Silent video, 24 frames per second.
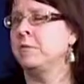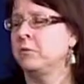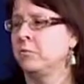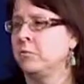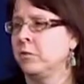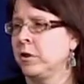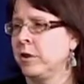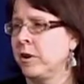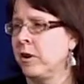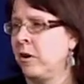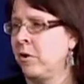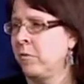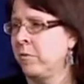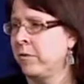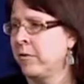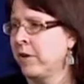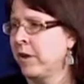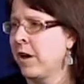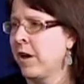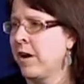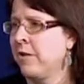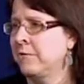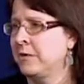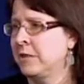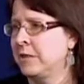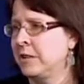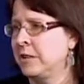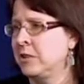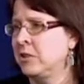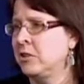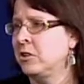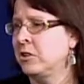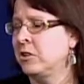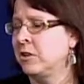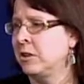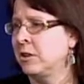to really open the
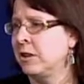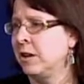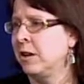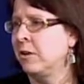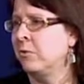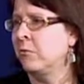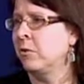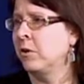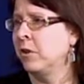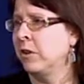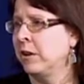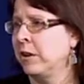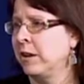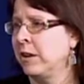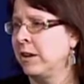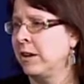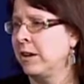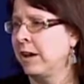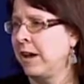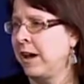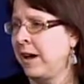conversation and really